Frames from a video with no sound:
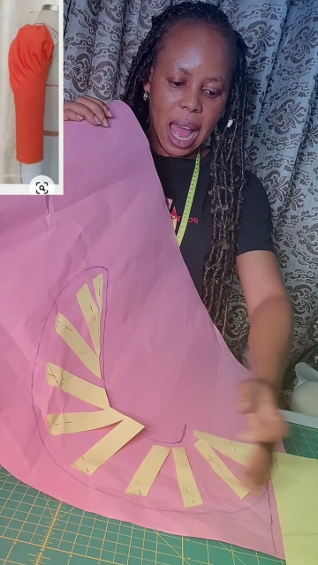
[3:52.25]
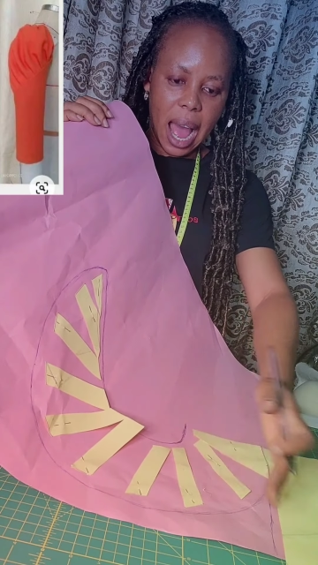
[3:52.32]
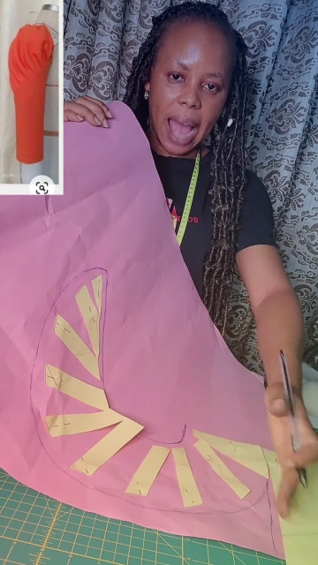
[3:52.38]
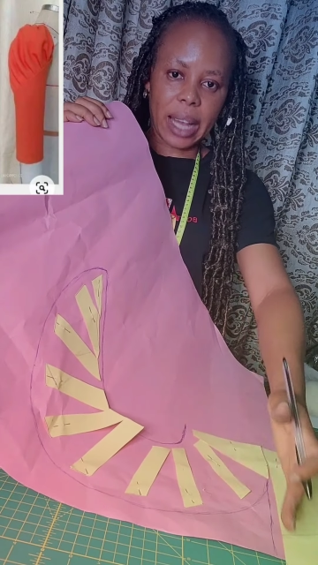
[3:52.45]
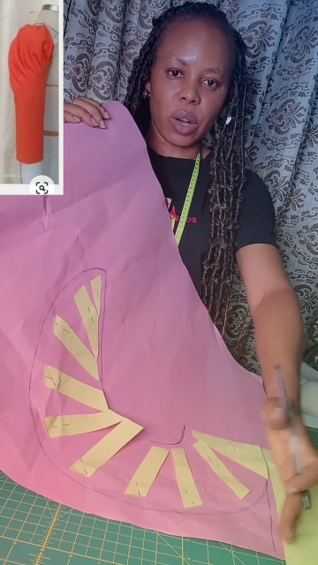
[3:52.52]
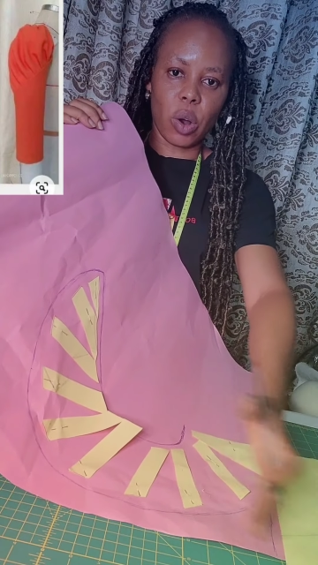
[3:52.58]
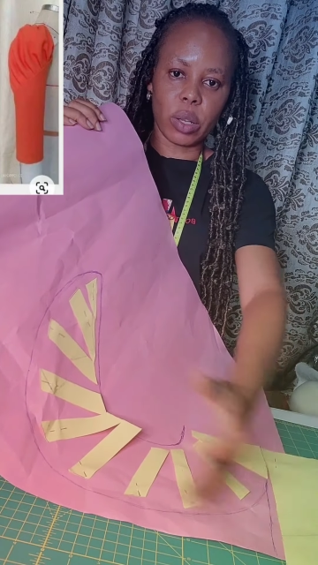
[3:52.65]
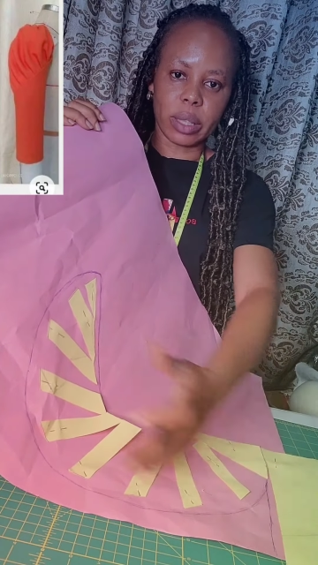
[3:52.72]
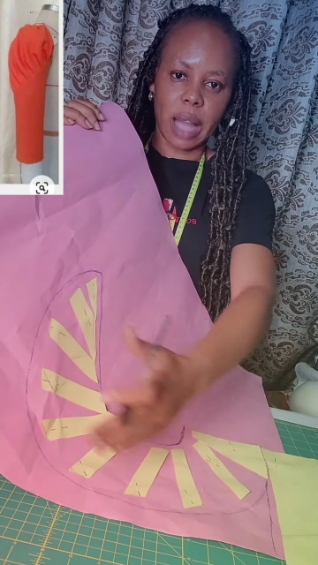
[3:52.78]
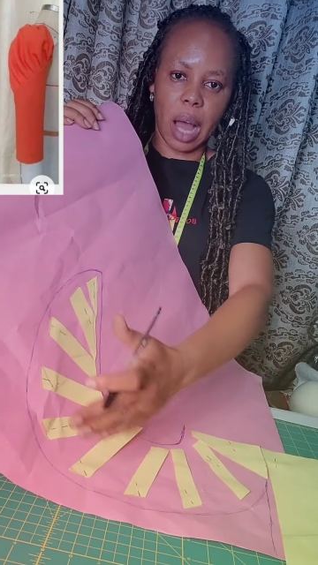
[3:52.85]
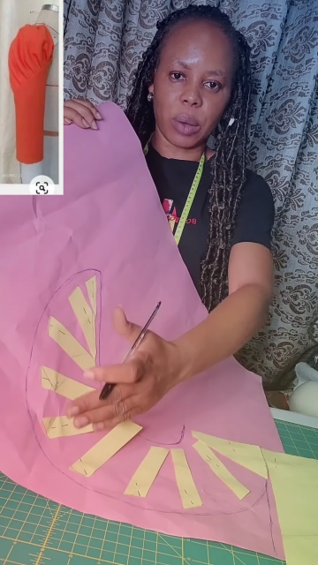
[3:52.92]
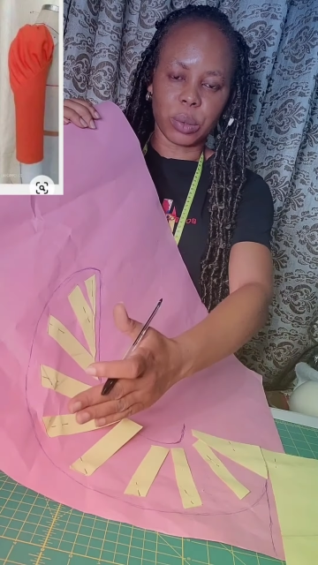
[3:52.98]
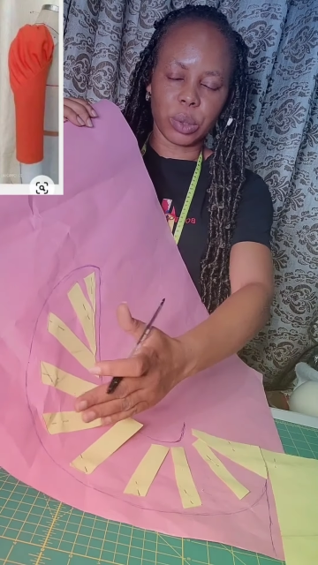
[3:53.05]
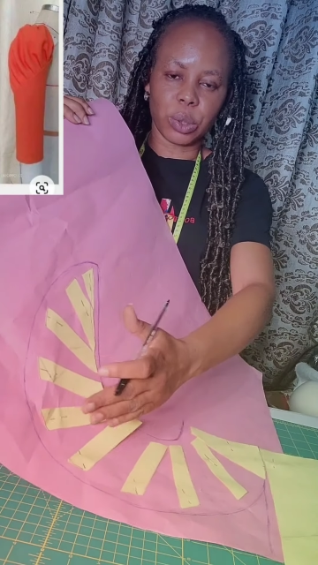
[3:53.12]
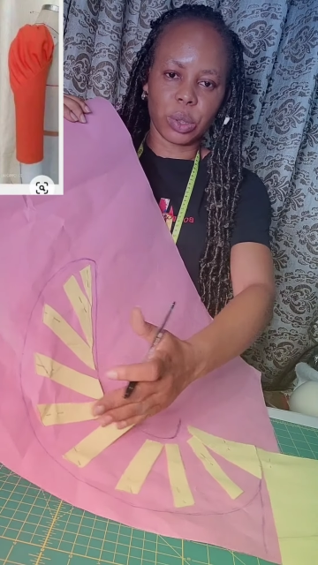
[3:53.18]
I cut
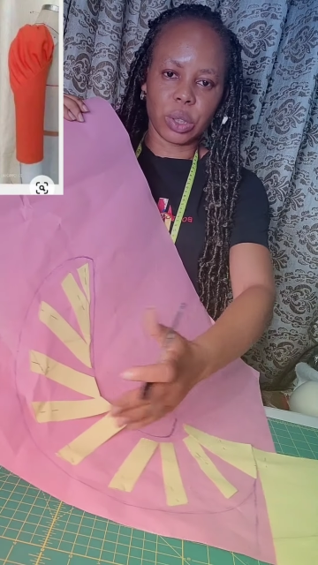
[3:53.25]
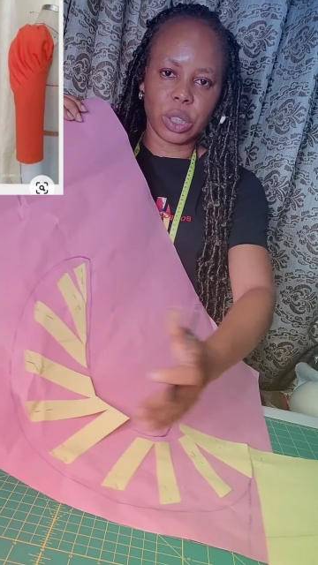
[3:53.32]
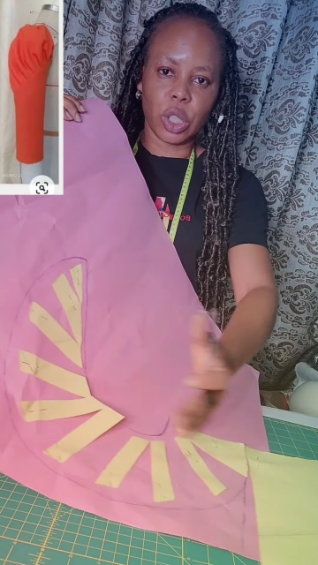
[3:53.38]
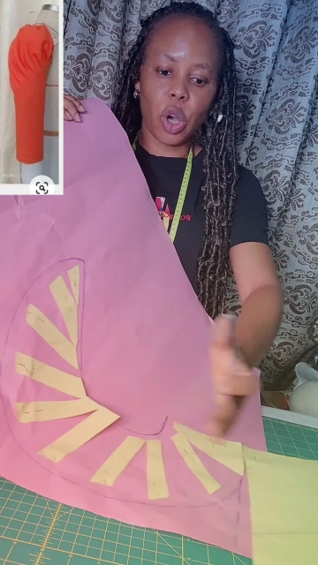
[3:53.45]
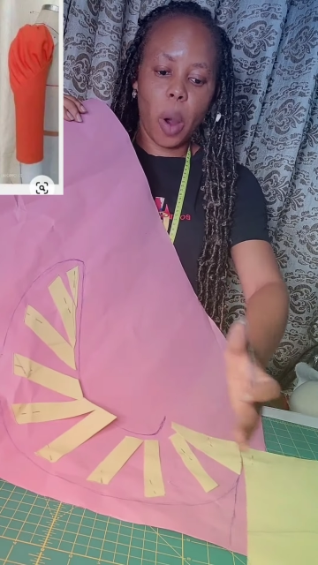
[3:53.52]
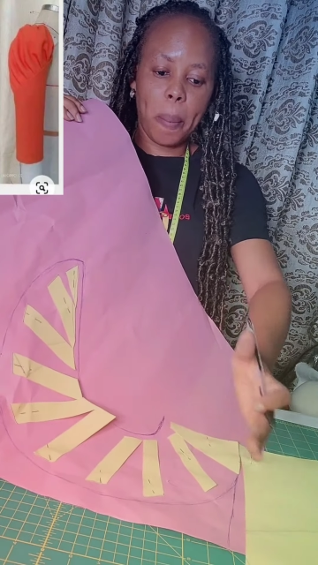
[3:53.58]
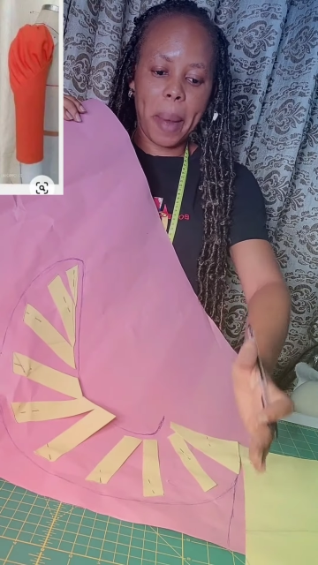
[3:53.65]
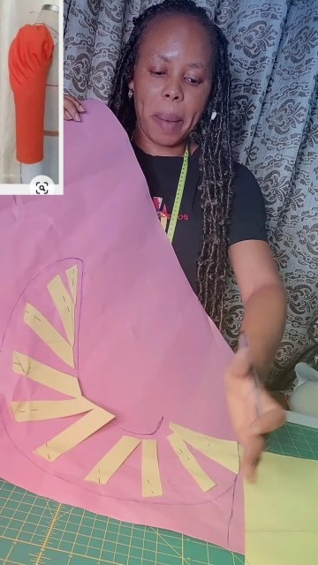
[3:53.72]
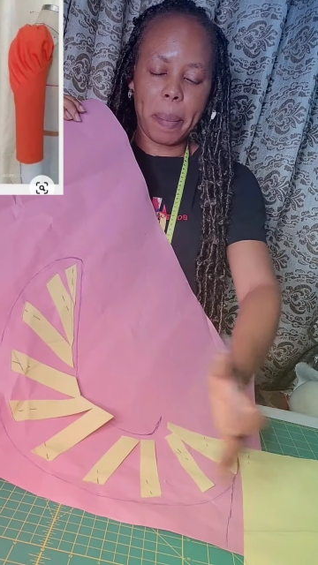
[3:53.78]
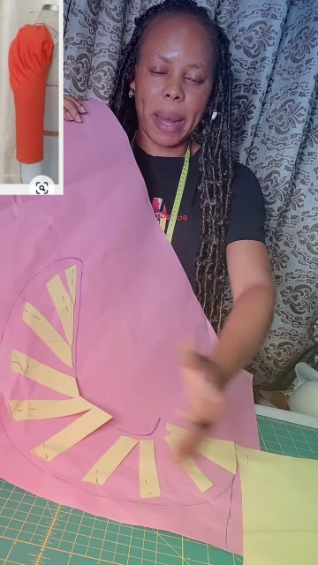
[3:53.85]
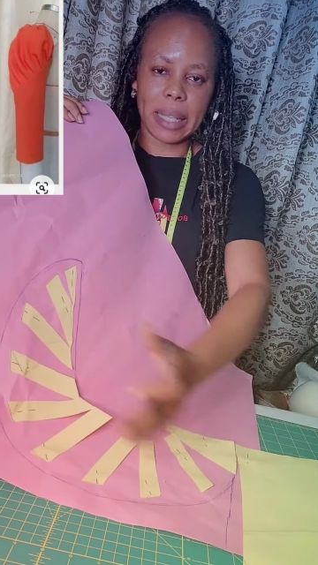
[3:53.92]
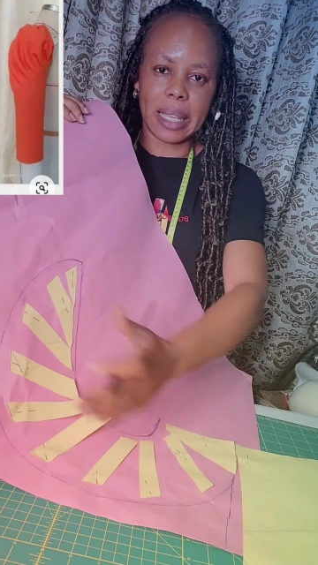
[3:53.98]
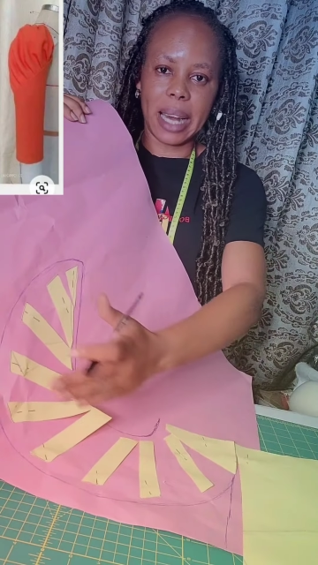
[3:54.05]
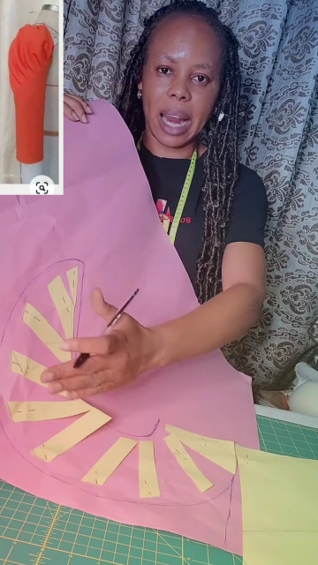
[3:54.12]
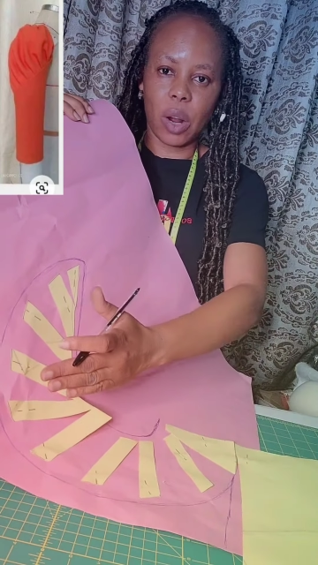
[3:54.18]
out, the upper
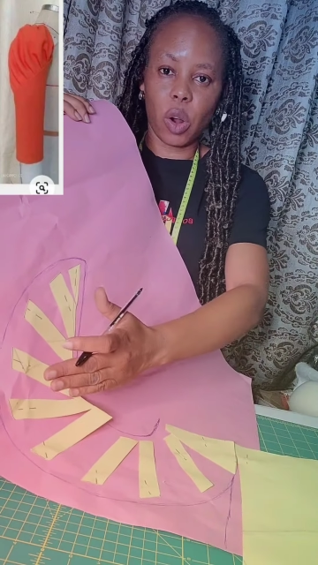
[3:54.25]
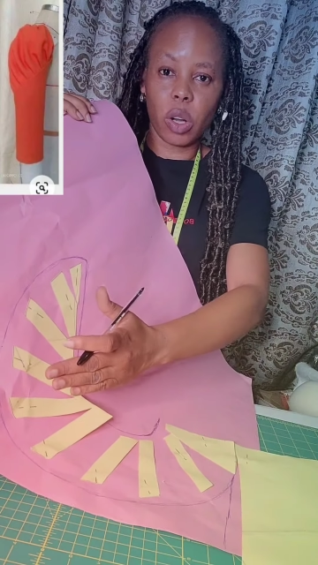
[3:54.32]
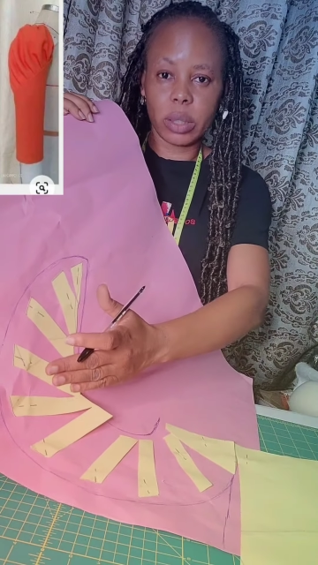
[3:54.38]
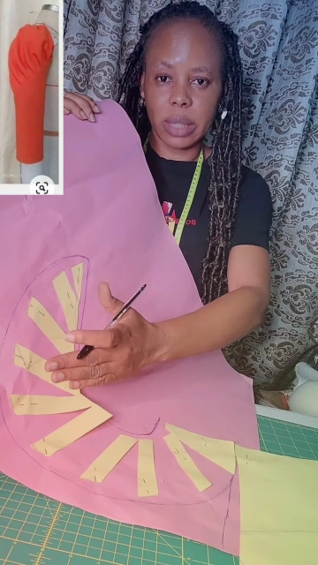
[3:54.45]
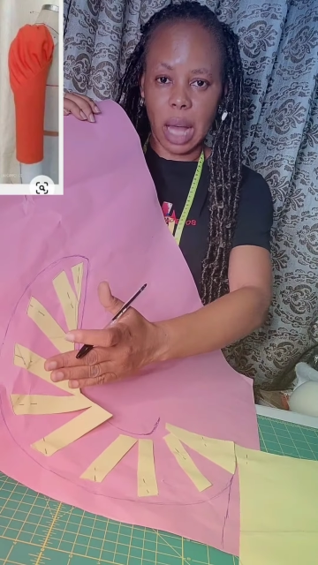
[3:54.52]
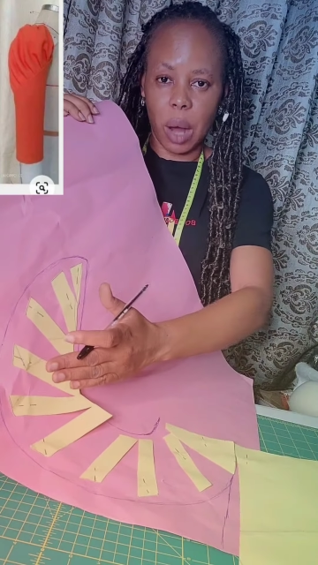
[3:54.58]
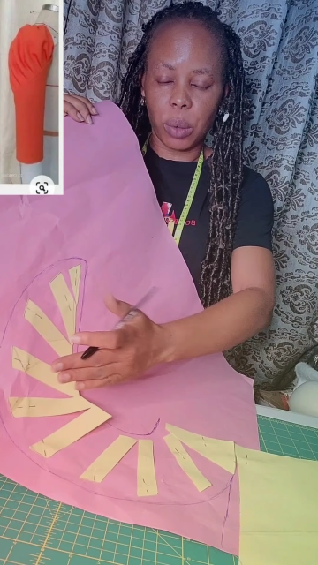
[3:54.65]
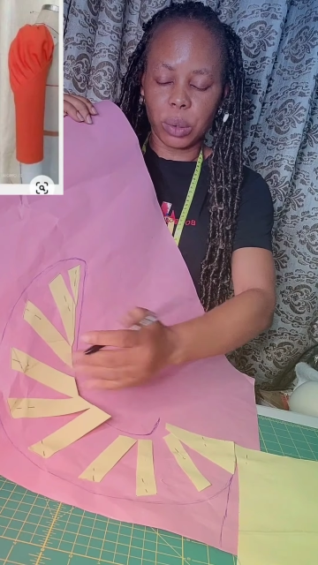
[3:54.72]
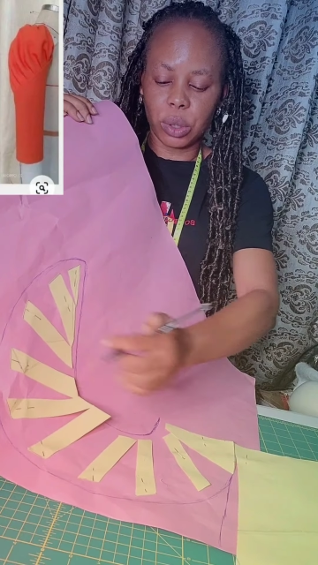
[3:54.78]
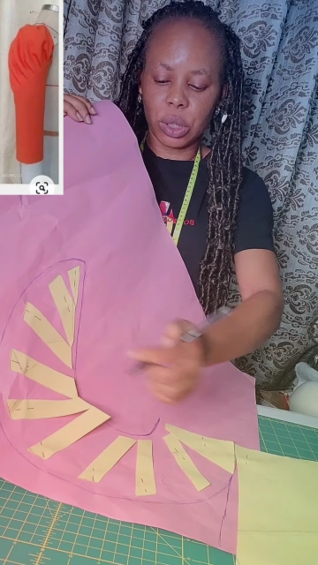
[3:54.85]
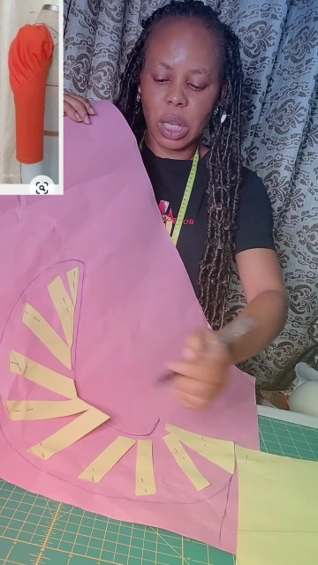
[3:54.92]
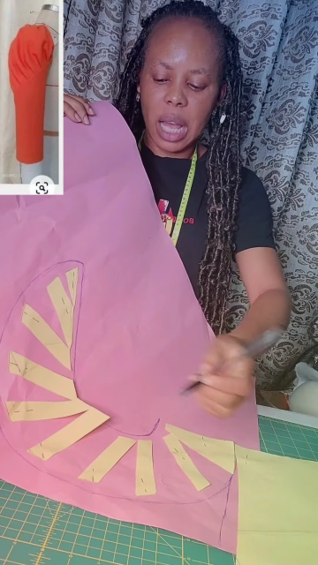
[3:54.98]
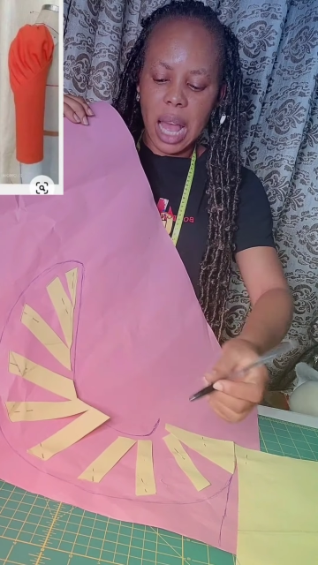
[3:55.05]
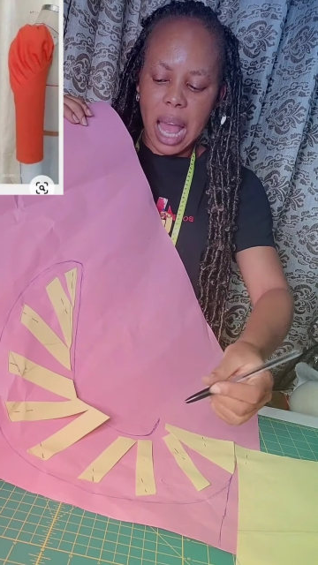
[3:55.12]
part that I cut out,